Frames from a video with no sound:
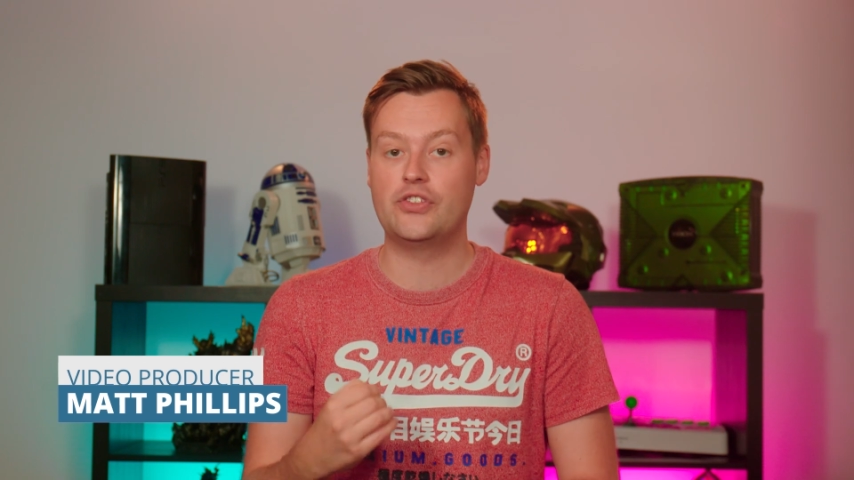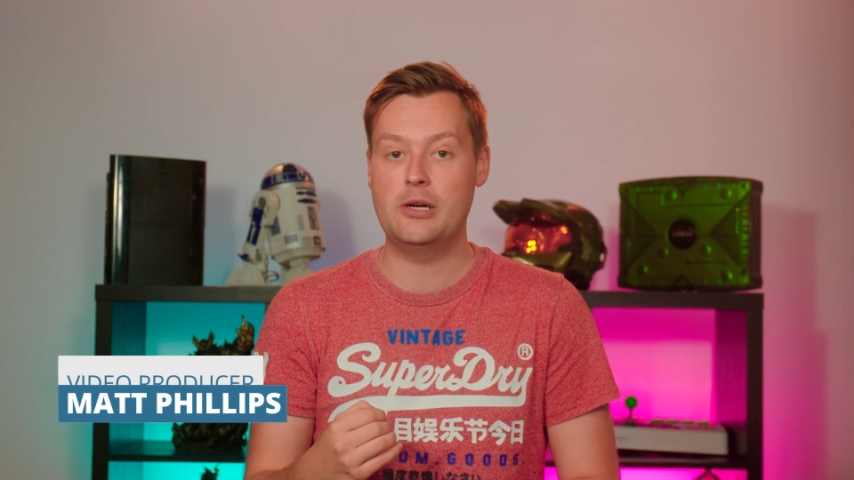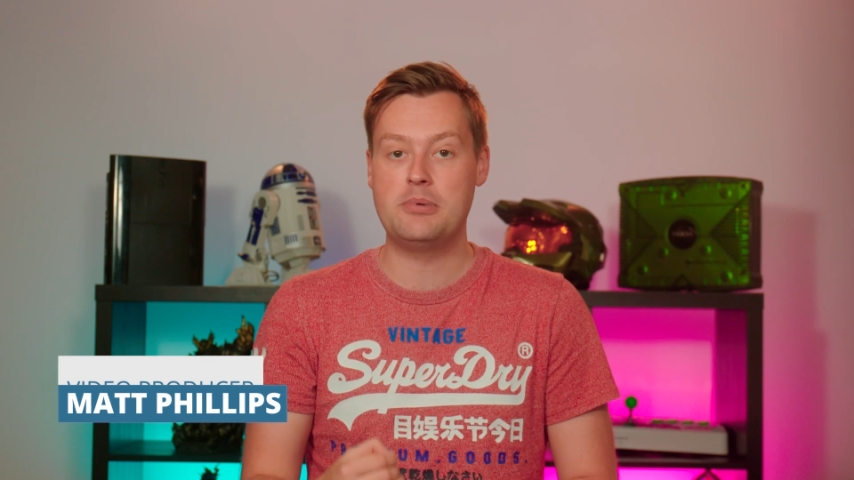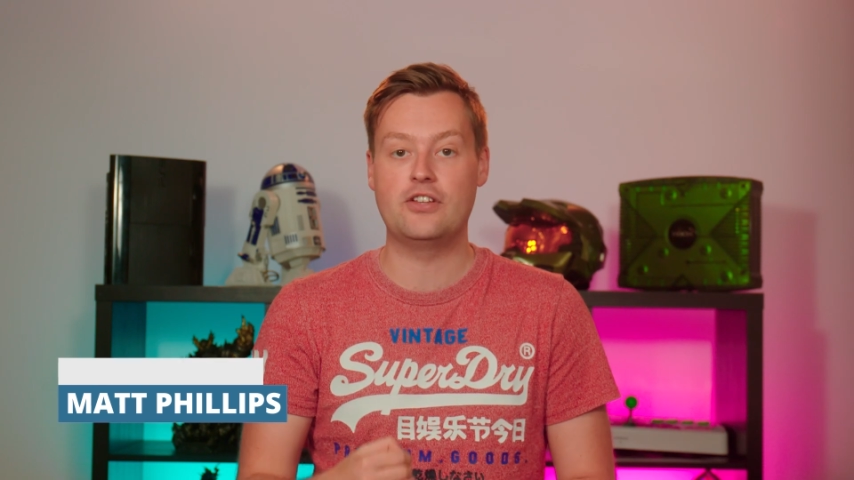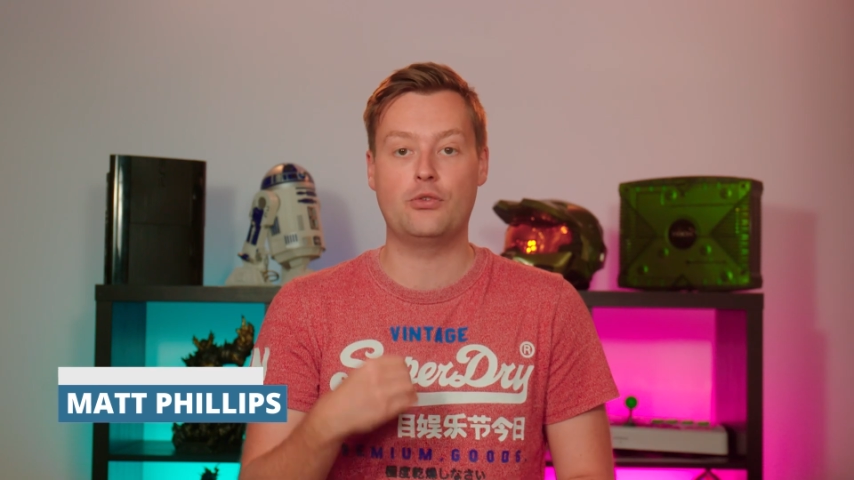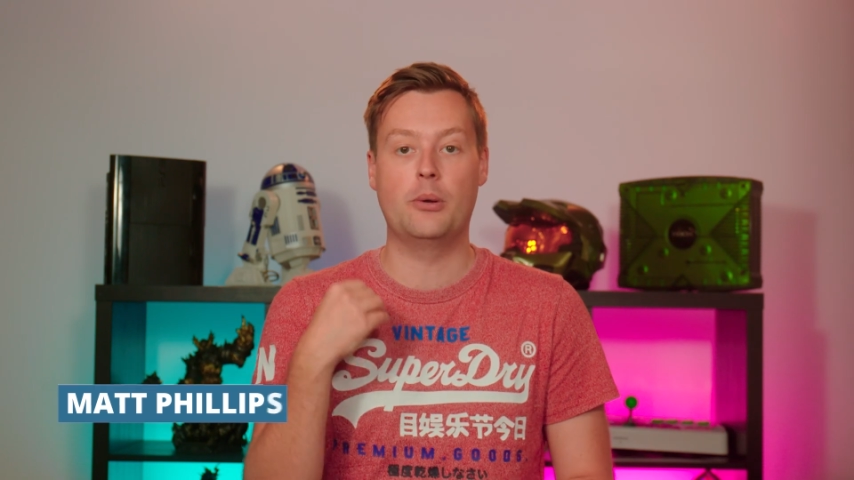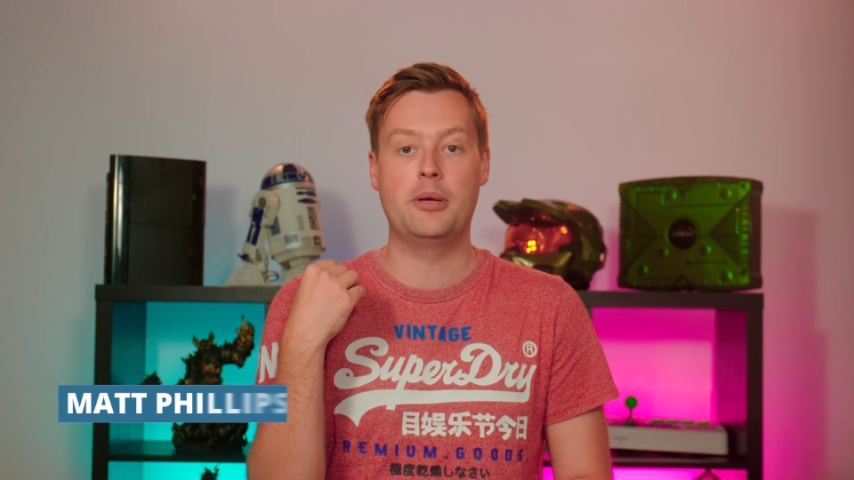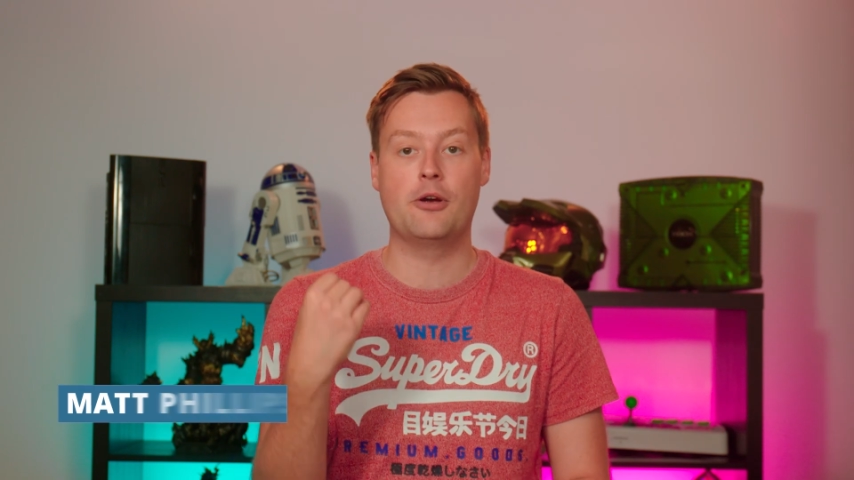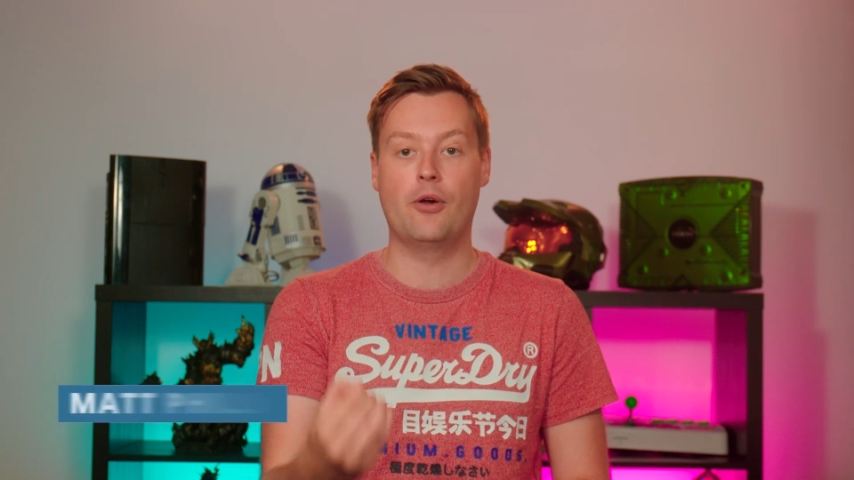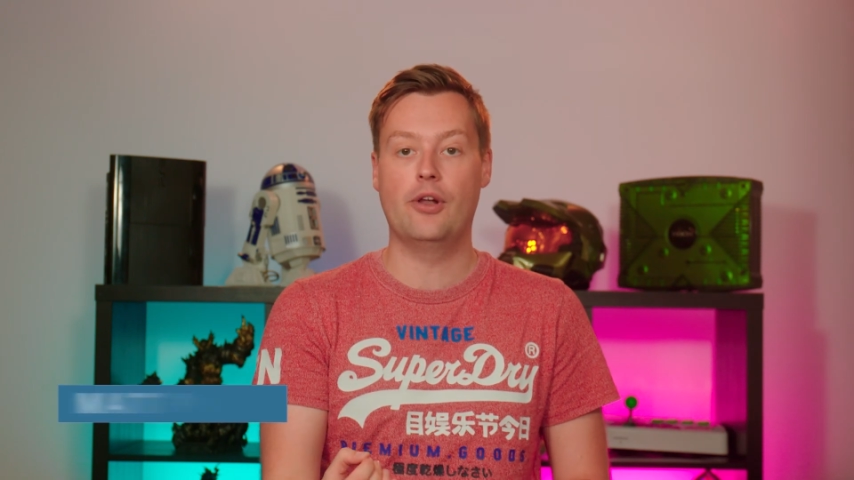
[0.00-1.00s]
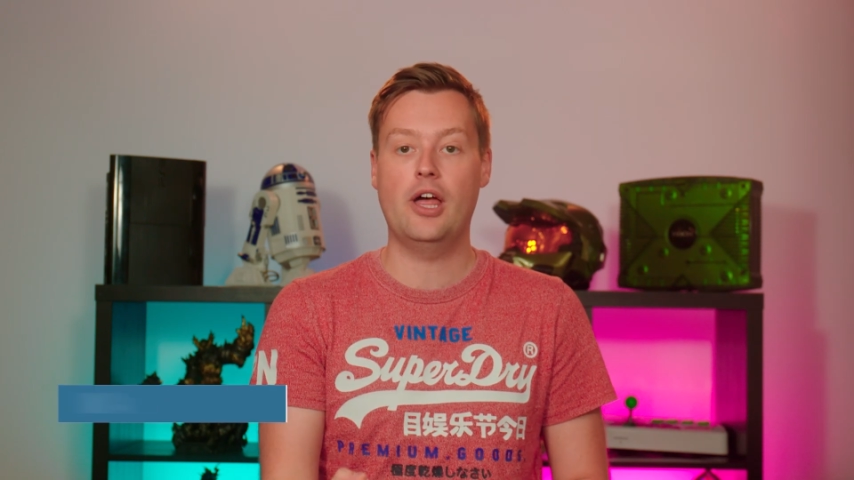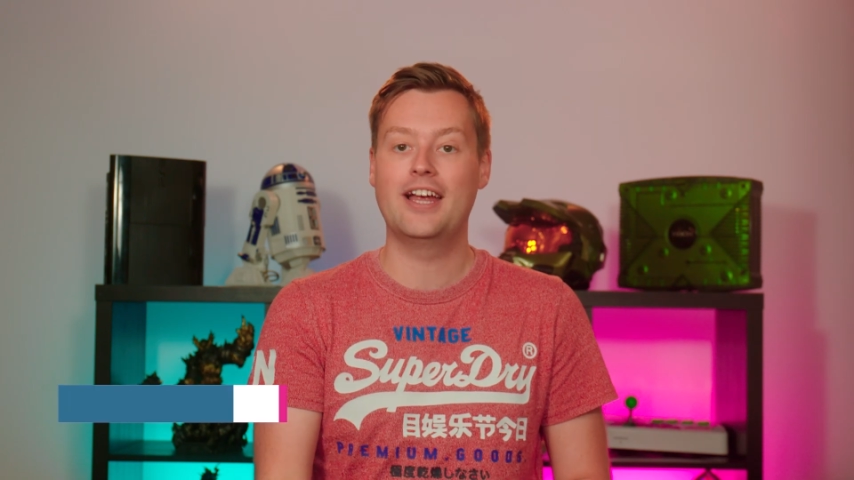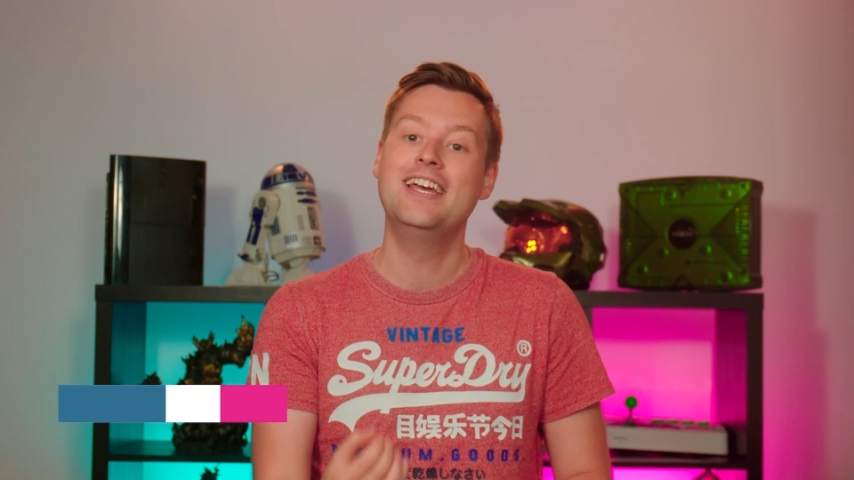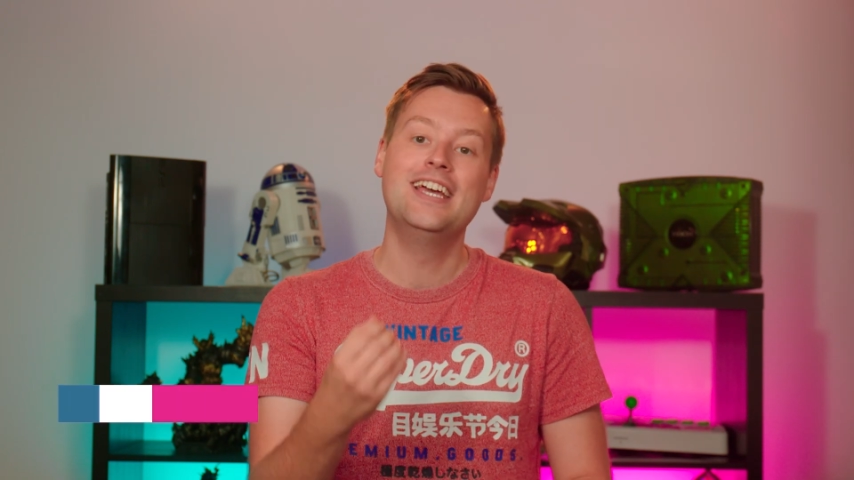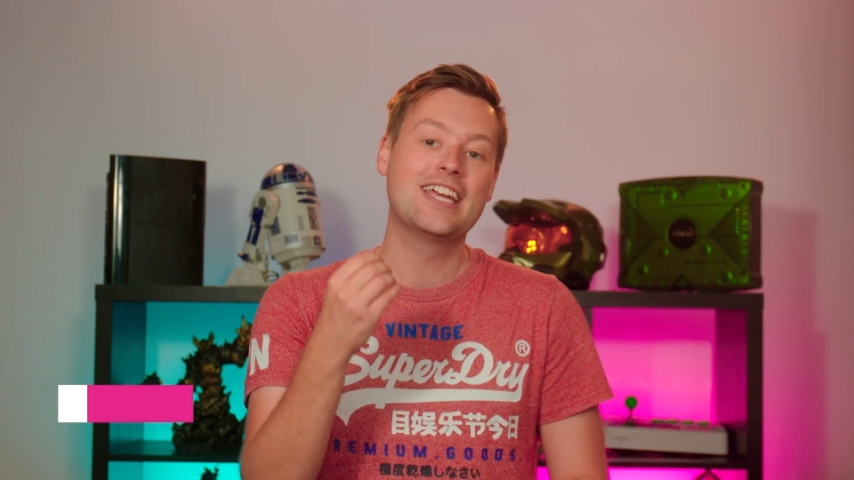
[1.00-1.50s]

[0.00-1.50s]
tidbits to appear online